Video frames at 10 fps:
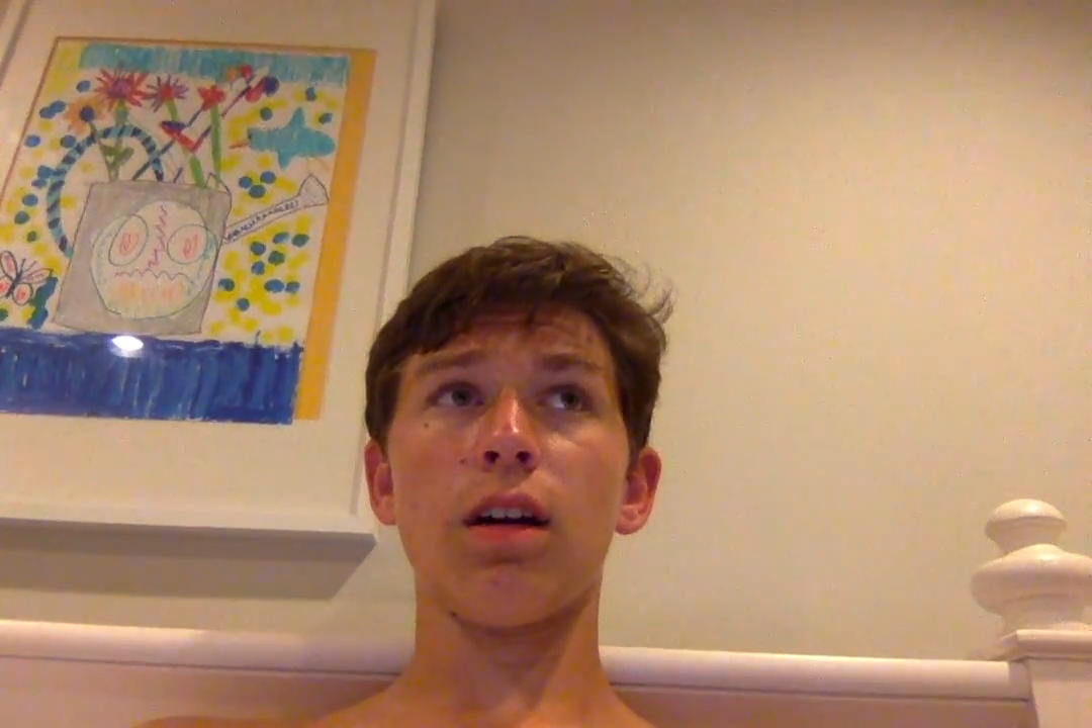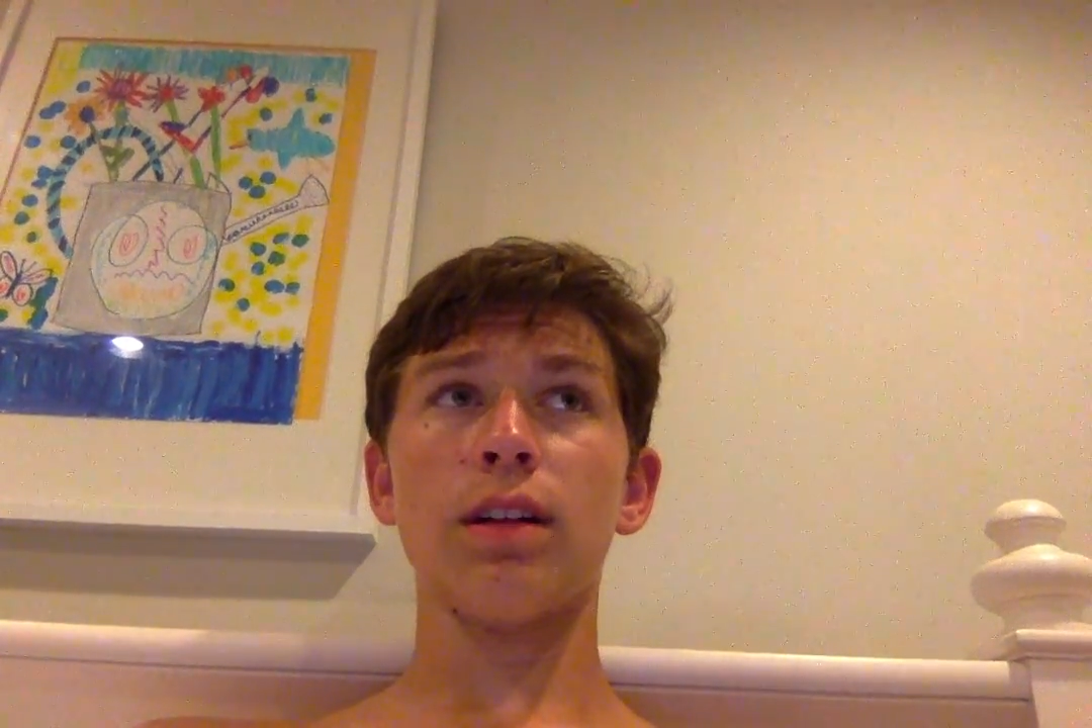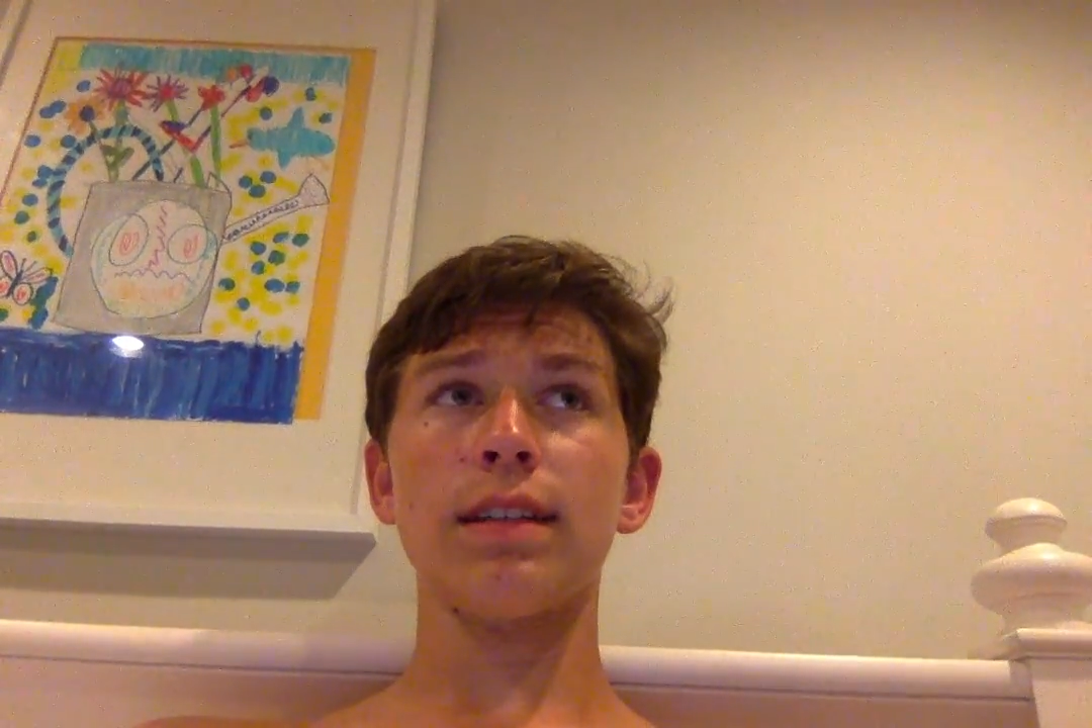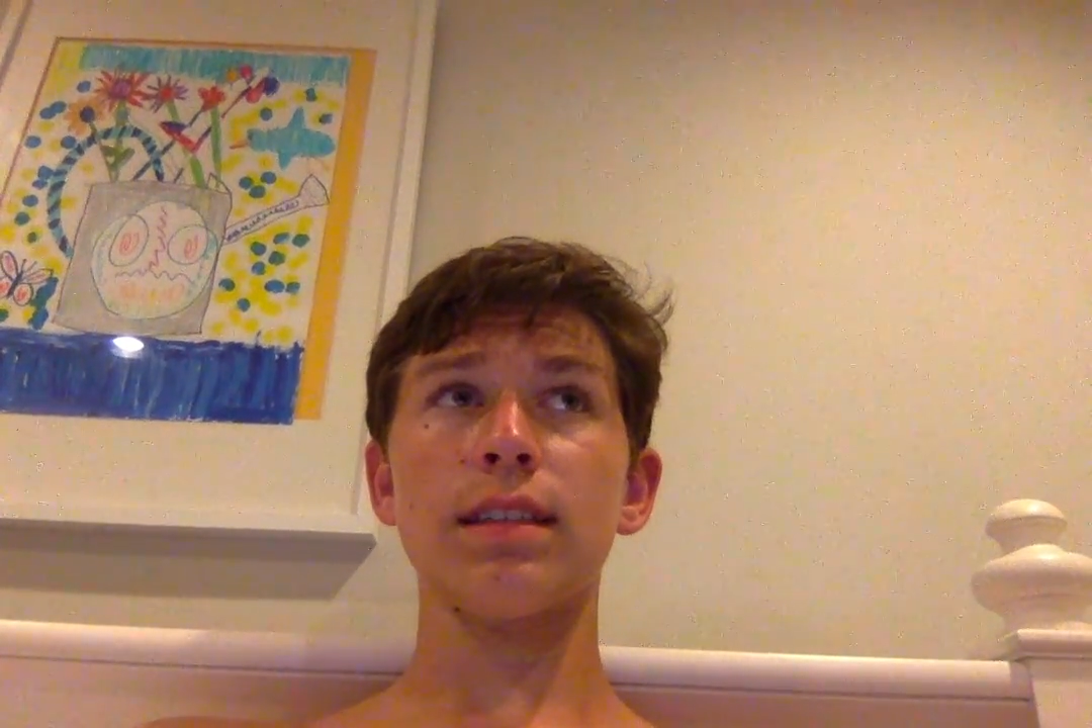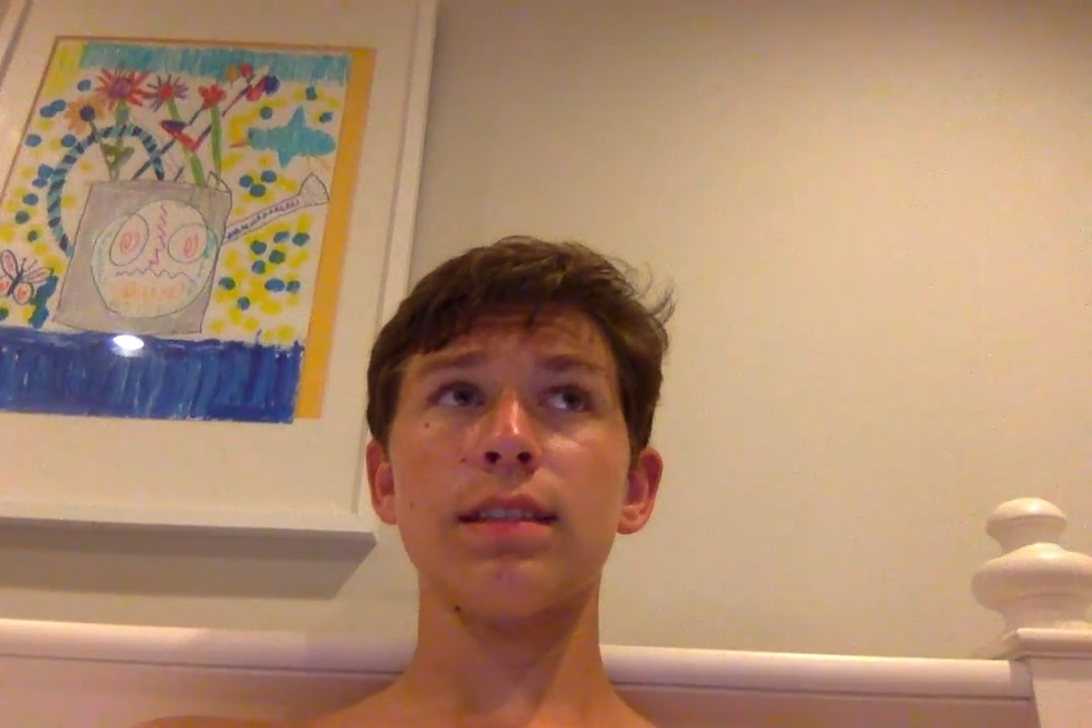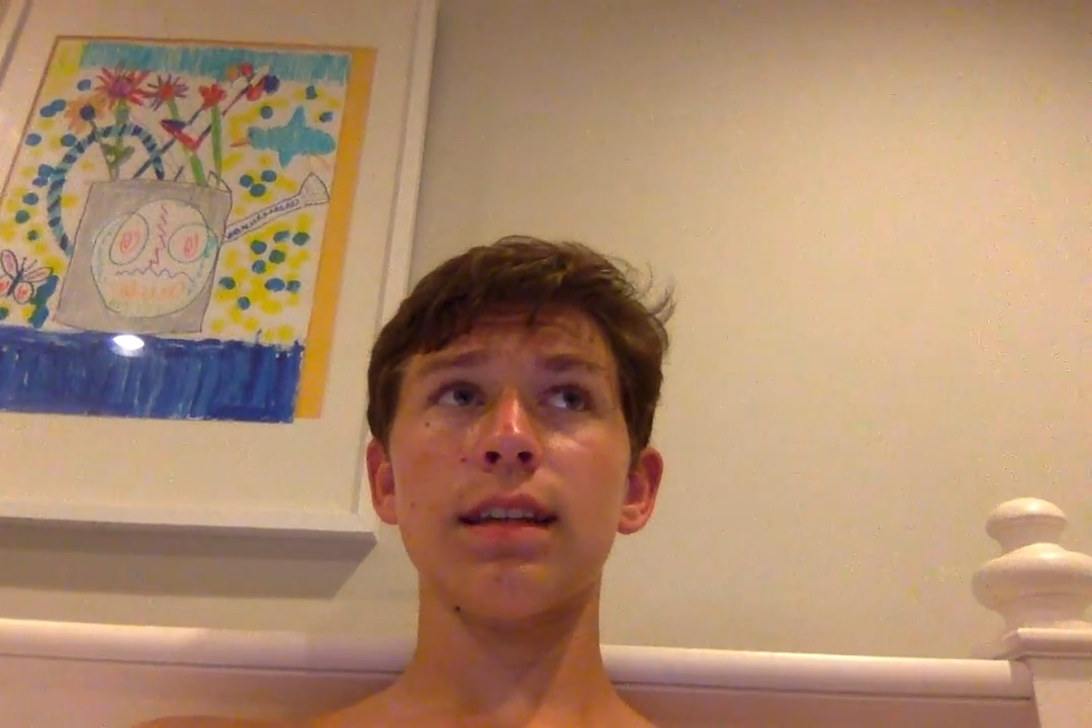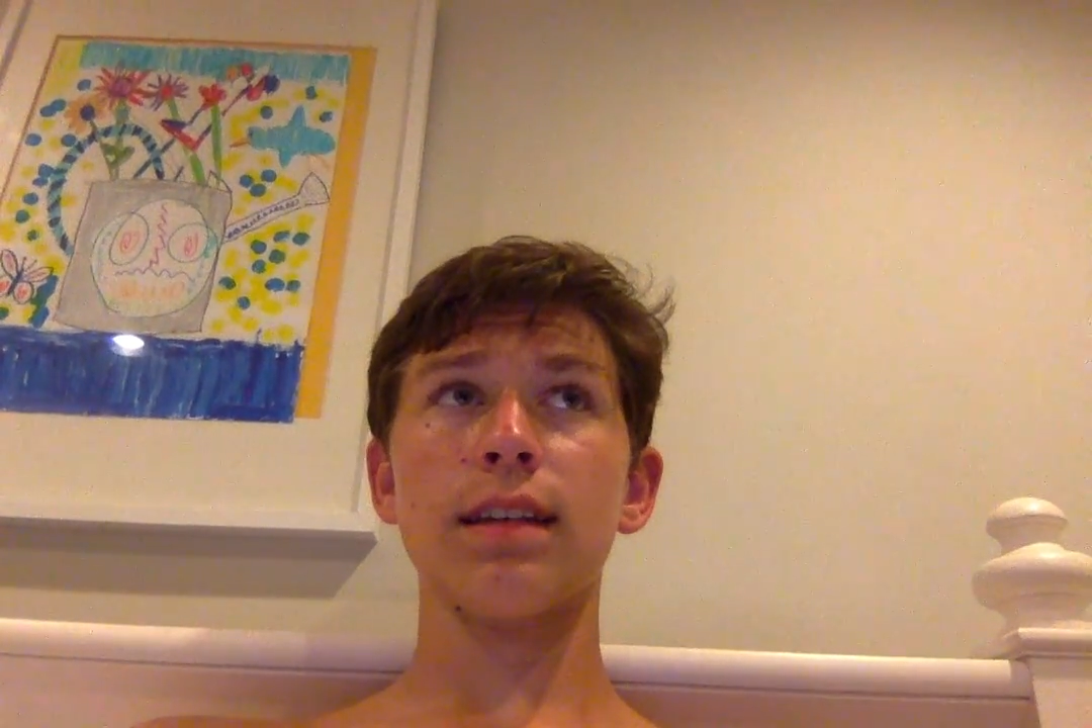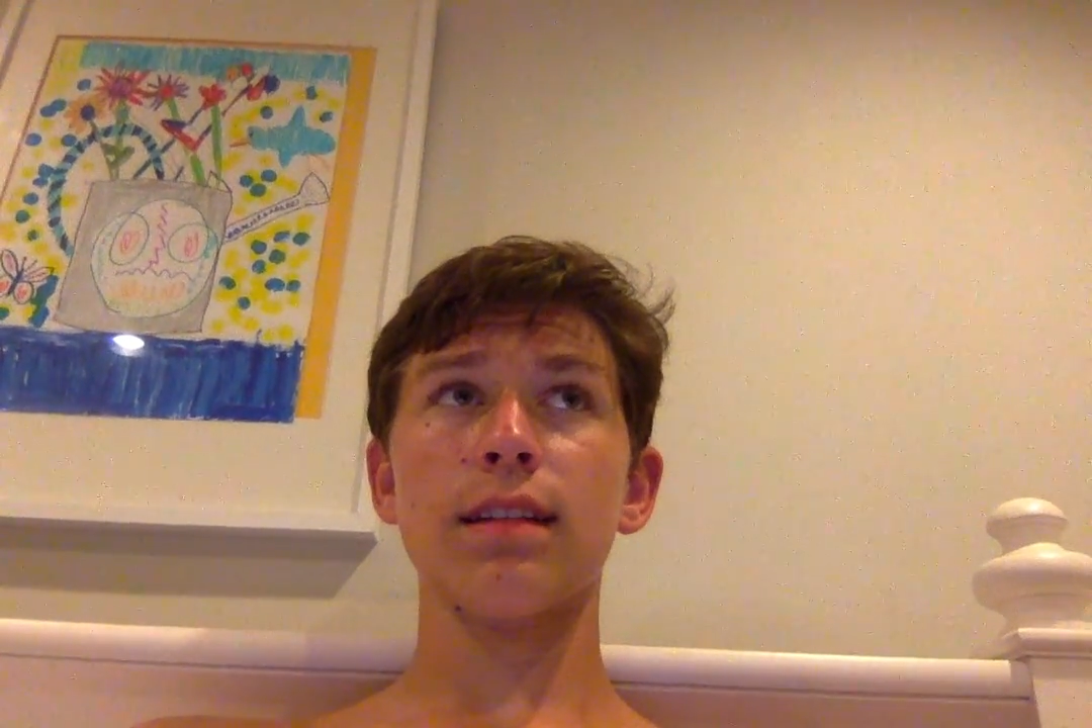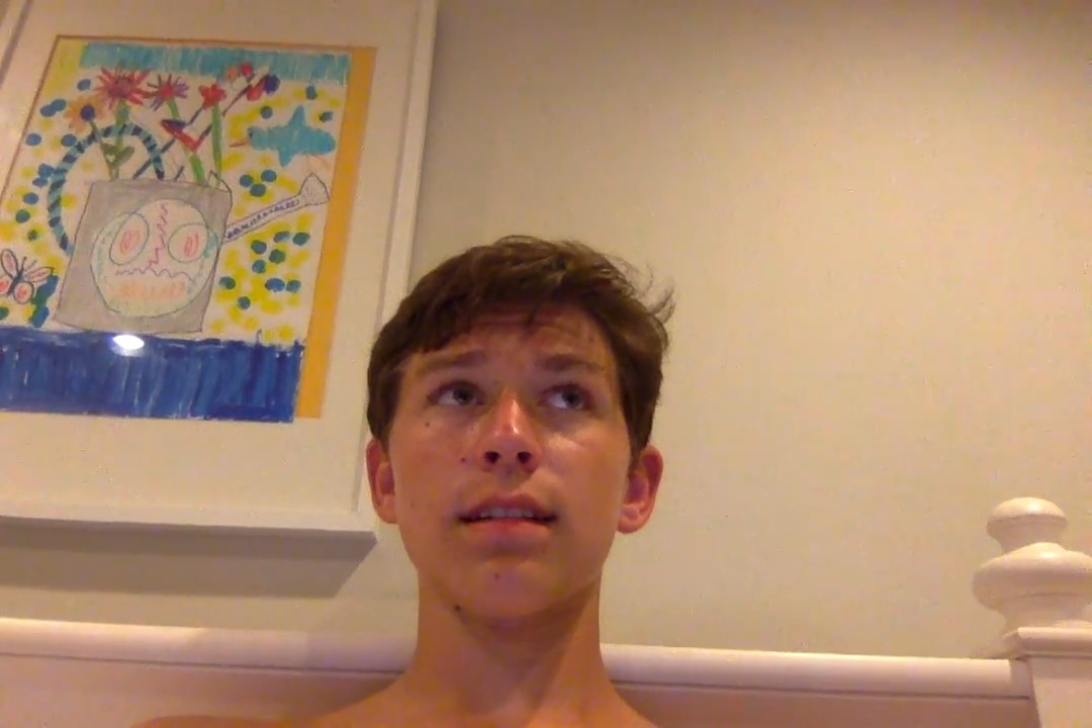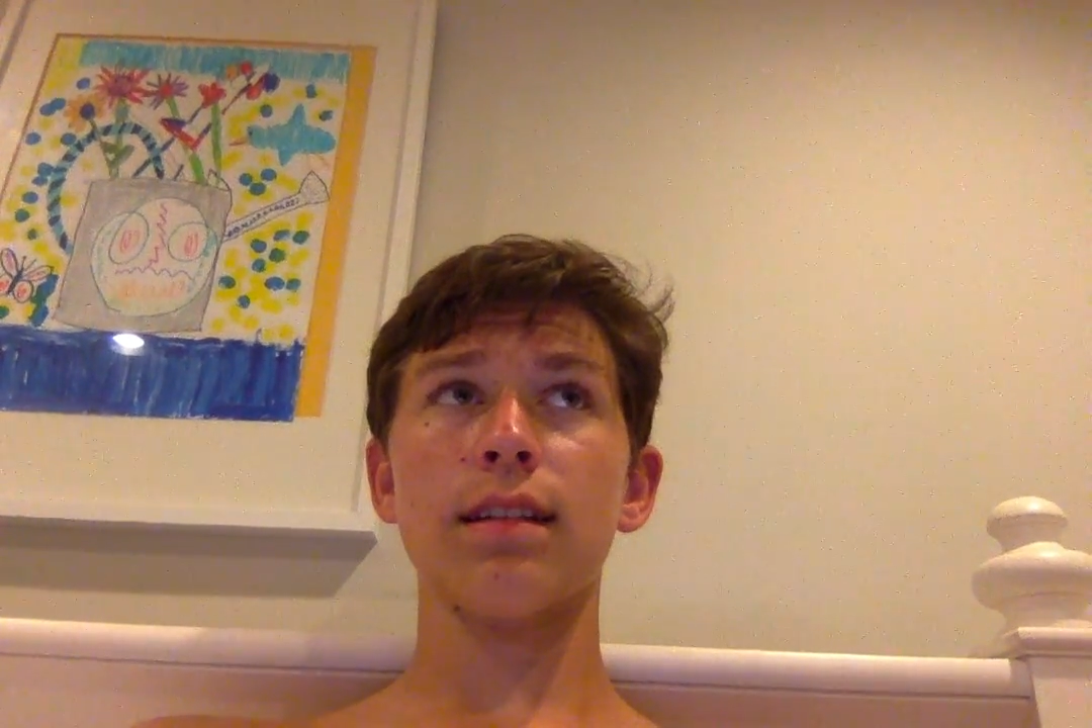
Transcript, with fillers: autistic